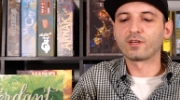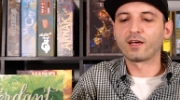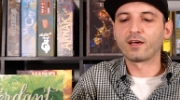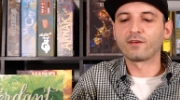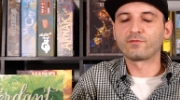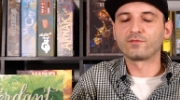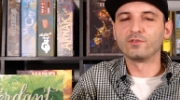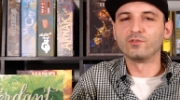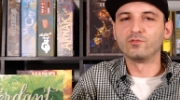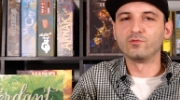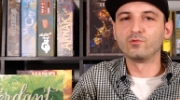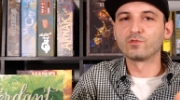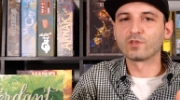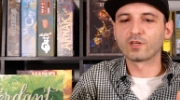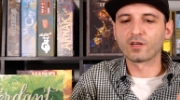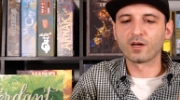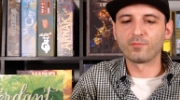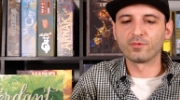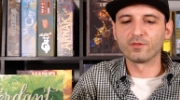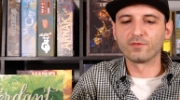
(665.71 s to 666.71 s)
going to have to use
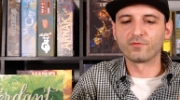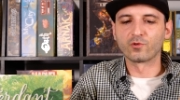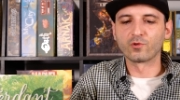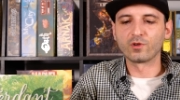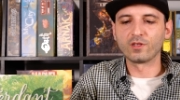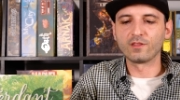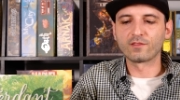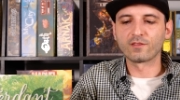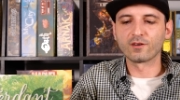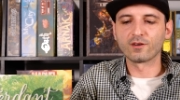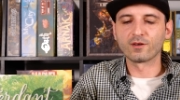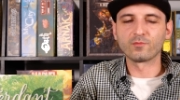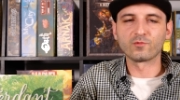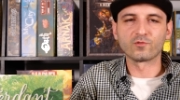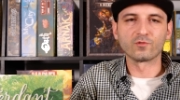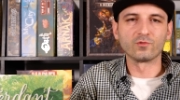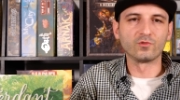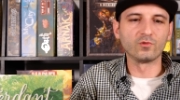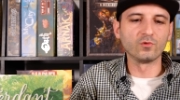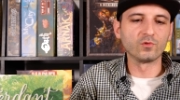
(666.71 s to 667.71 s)
a couple of green
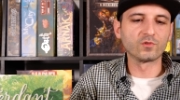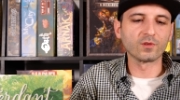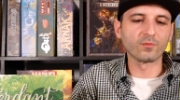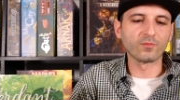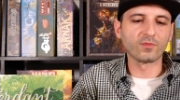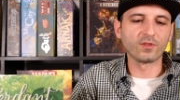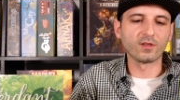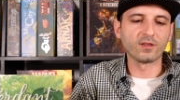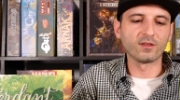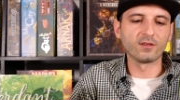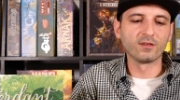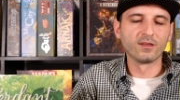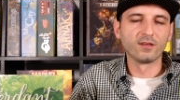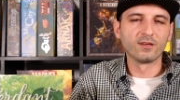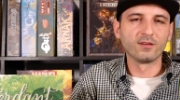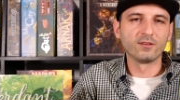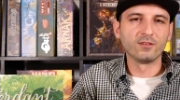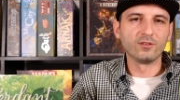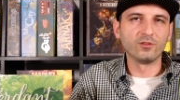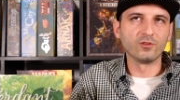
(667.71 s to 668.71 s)
thumbs or do something,
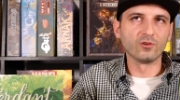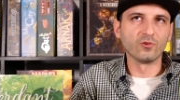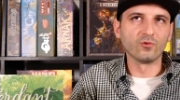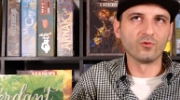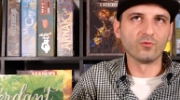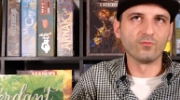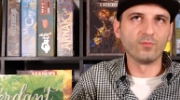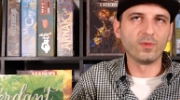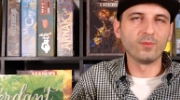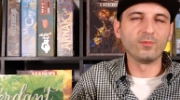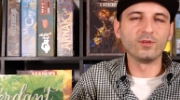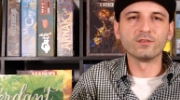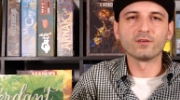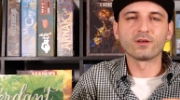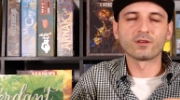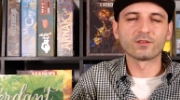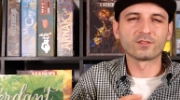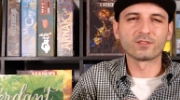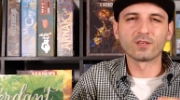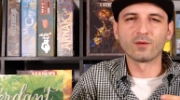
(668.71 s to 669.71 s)
maybe
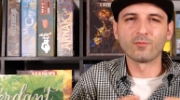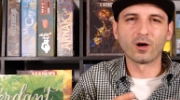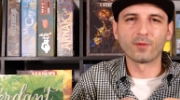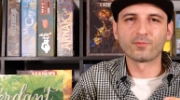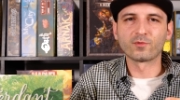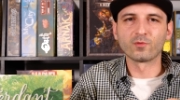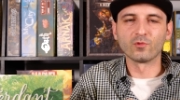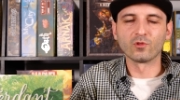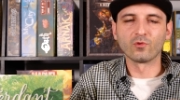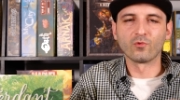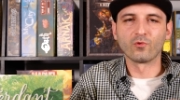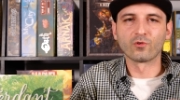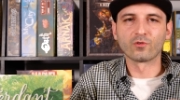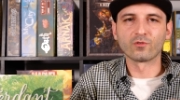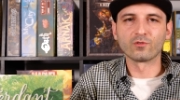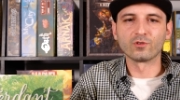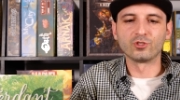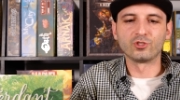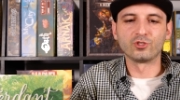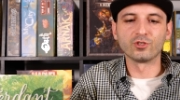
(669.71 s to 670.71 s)
at a suboptimal
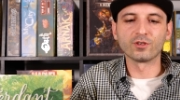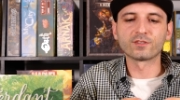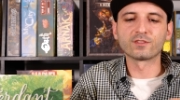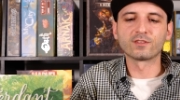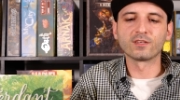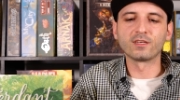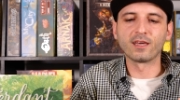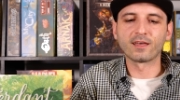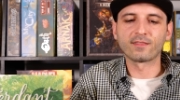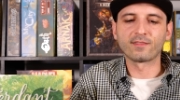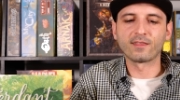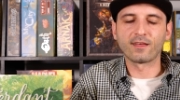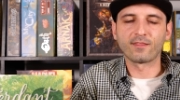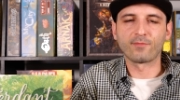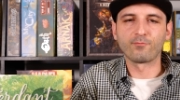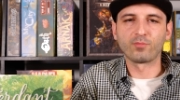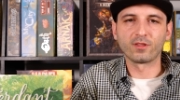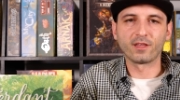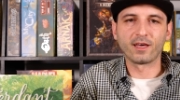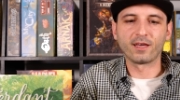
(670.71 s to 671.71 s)
order just to get
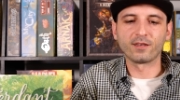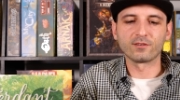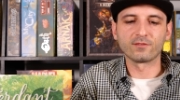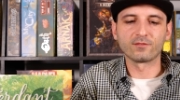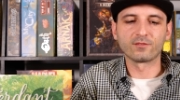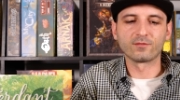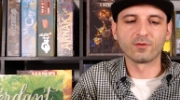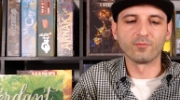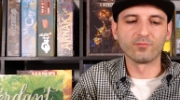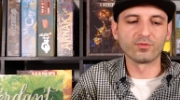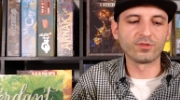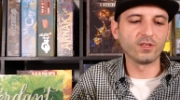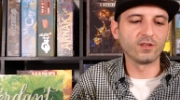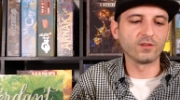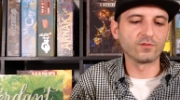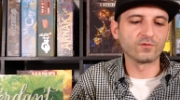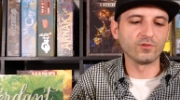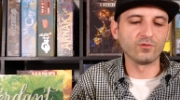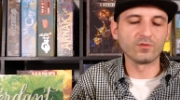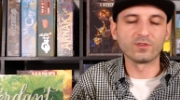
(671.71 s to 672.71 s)
that plant
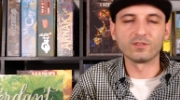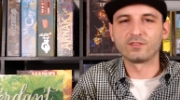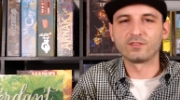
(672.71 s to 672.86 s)
completed so that you